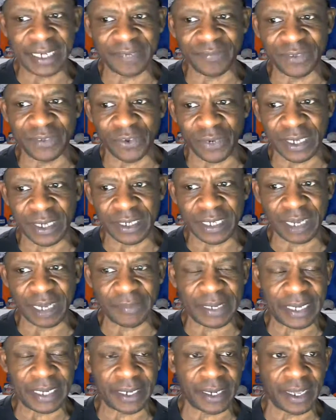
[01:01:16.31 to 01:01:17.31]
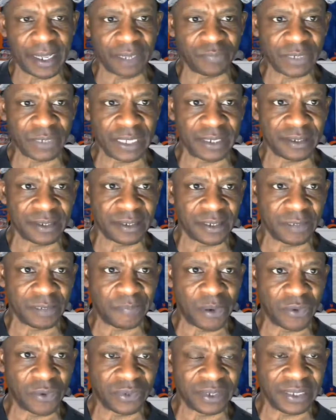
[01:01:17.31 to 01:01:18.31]
If he'll come in here and help get us to the
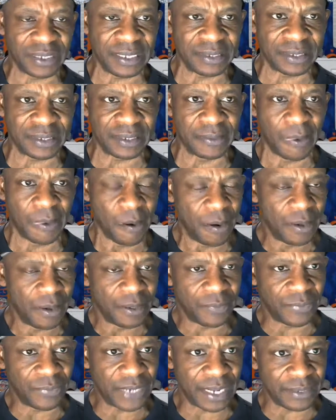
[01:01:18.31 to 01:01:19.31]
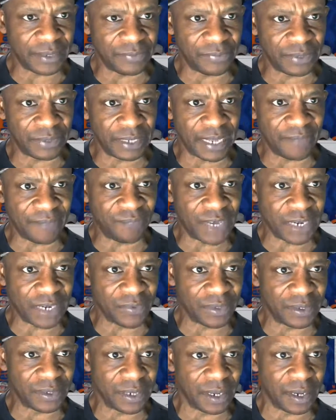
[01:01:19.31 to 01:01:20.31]
postseason with that
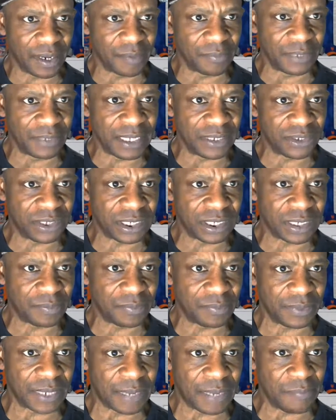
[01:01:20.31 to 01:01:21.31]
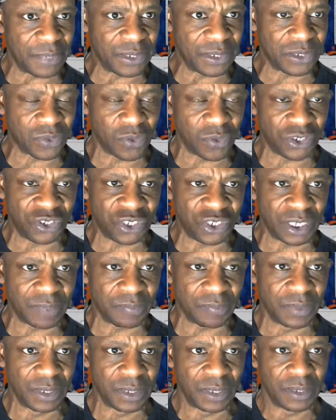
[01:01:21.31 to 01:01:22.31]
veteran leadership, that
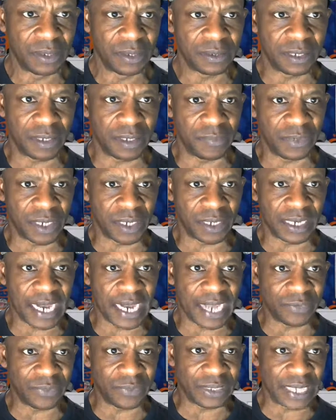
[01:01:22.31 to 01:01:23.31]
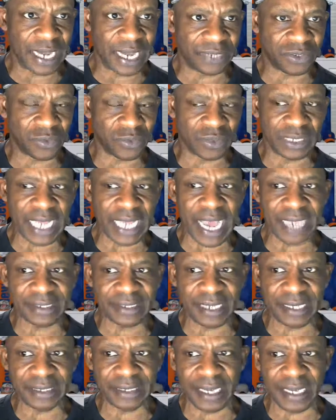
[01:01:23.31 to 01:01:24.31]
mentorship to them young guys we got. So
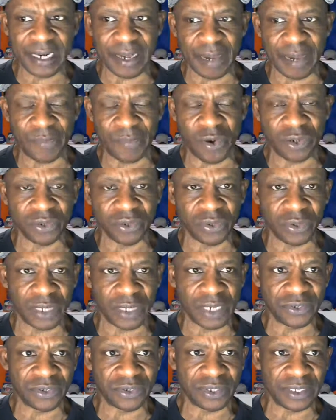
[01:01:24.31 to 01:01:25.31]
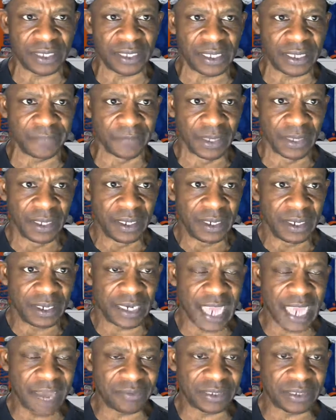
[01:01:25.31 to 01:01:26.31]
guys like that, I'm also interested in.
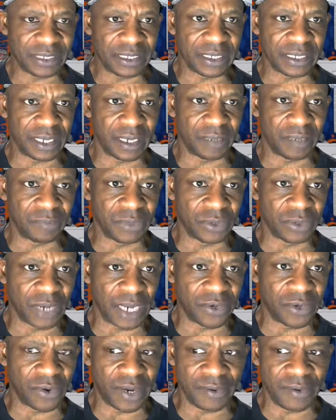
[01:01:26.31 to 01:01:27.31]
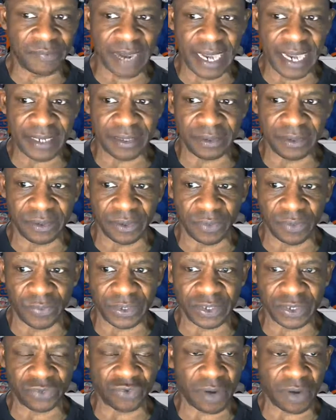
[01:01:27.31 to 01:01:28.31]
And obviously, I know everybody,
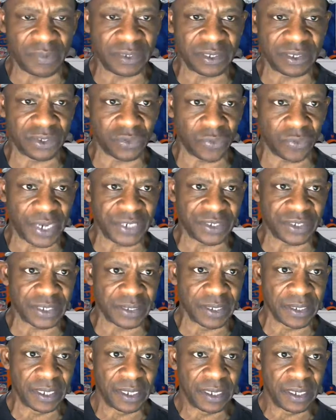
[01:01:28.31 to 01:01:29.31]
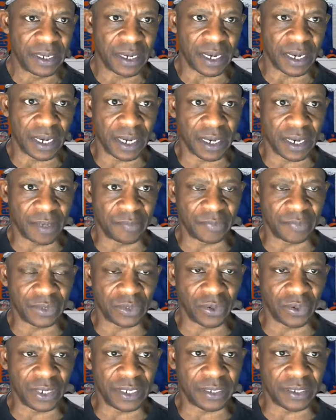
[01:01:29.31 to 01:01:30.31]
with the Drummond situation,
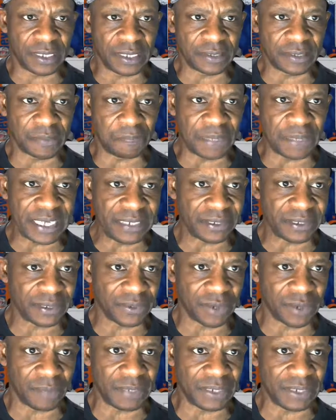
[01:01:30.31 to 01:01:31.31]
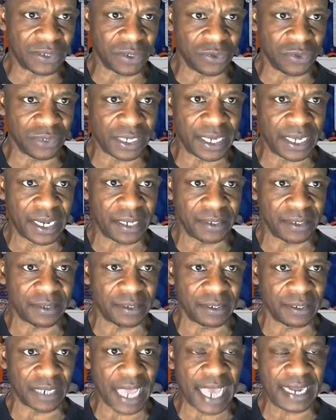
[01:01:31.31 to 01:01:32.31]
he's a beast. You know what I mean? So you can't
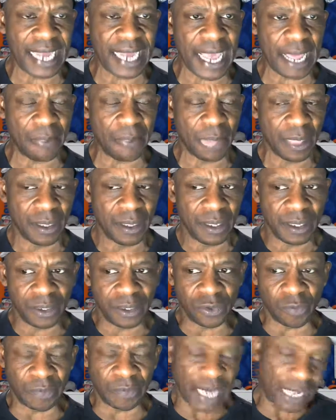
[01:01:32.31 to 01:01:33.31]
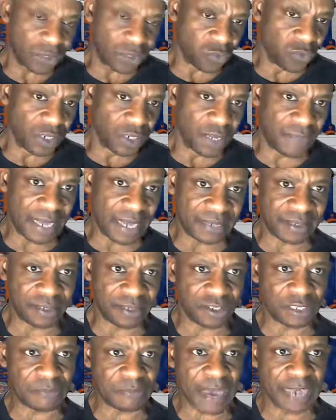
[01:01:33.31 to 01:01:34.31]
deny that. But I do love our
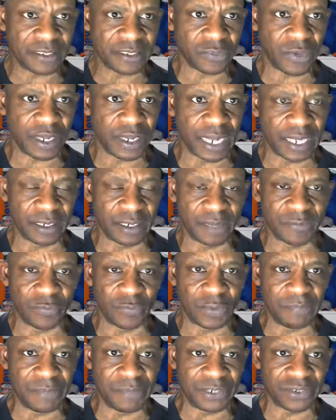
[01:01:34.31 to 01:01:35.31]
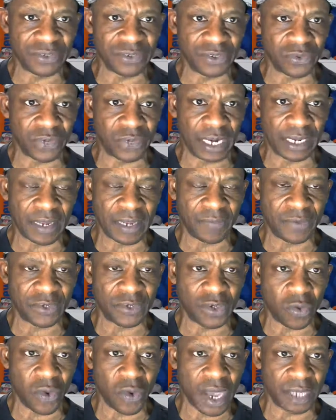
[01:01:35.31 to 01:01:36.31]
center spot as well. I love what Mitch is doing. I love what
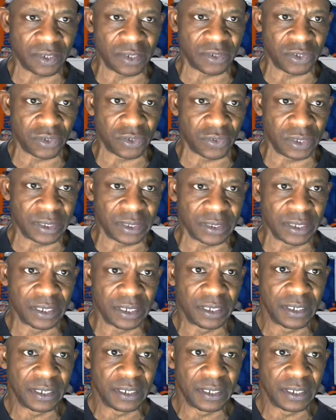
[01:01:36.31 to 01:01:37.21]
Noel is doing.